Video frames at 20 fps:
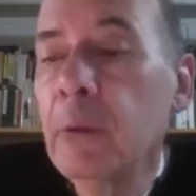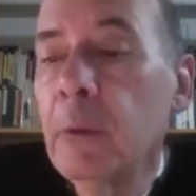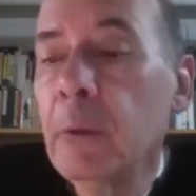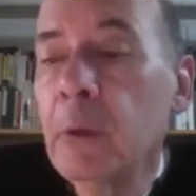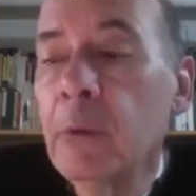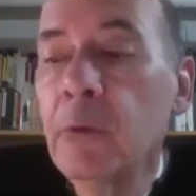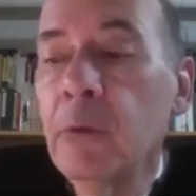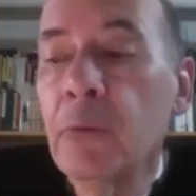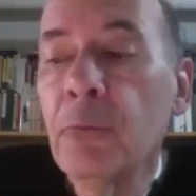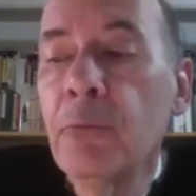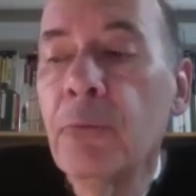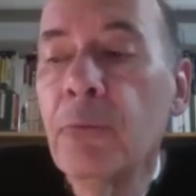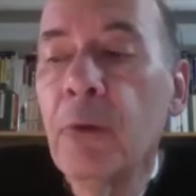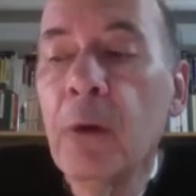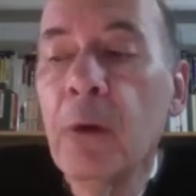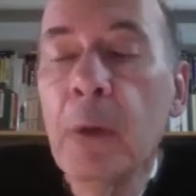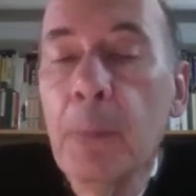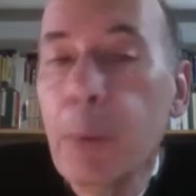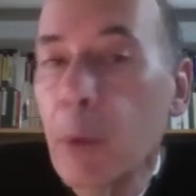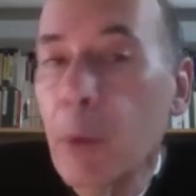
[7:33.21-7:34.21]
It is a
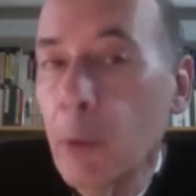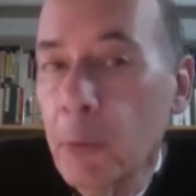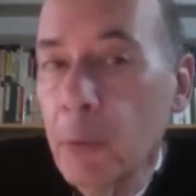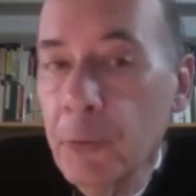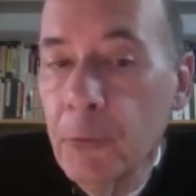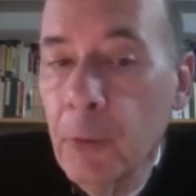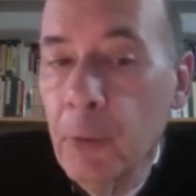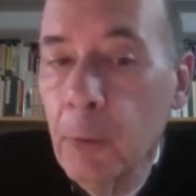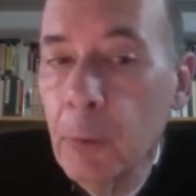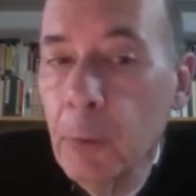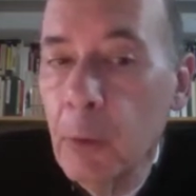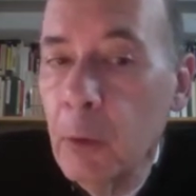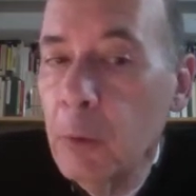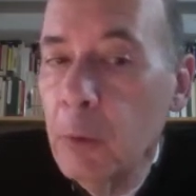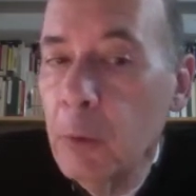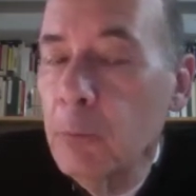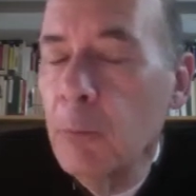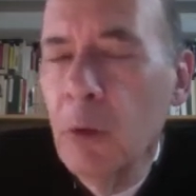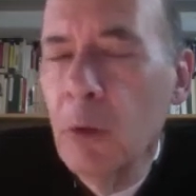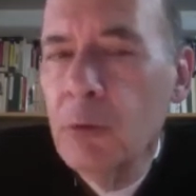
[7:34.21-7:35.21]
very personal book,
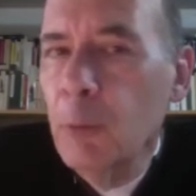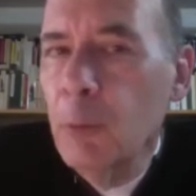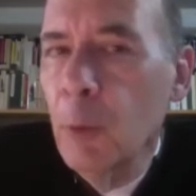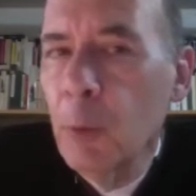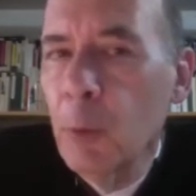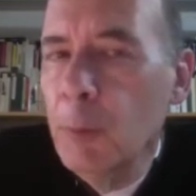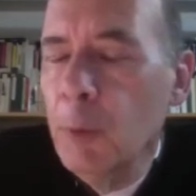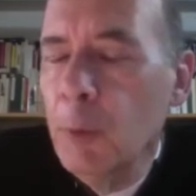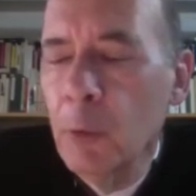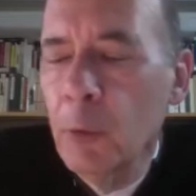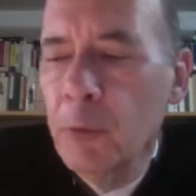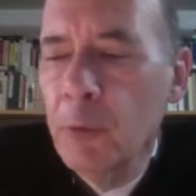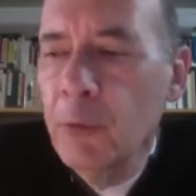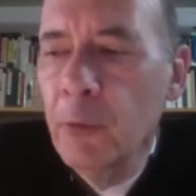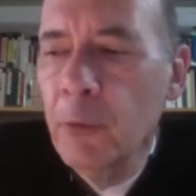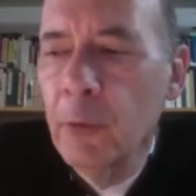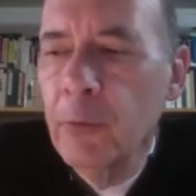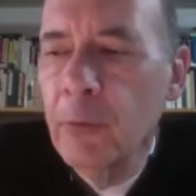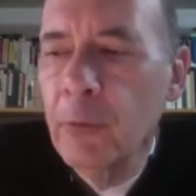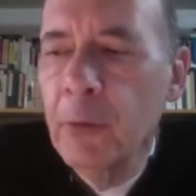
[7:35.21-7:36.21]
much more
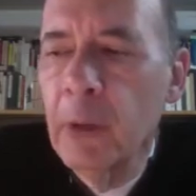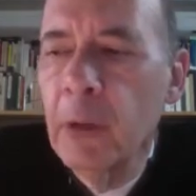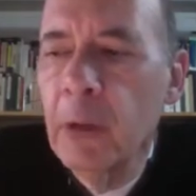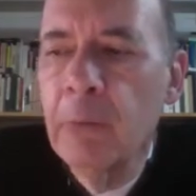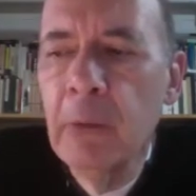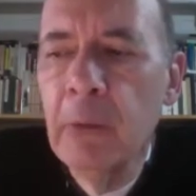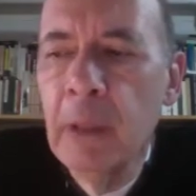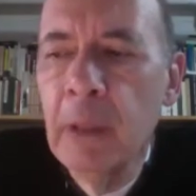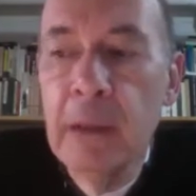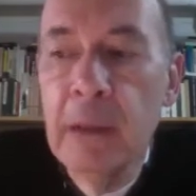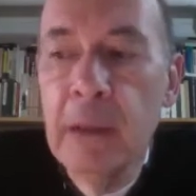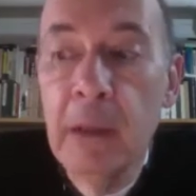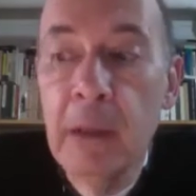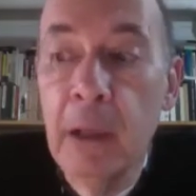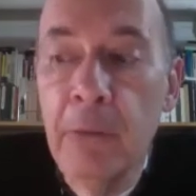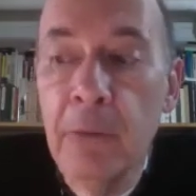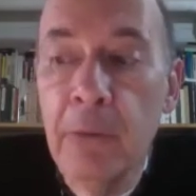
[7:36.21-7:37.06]
personal than any I've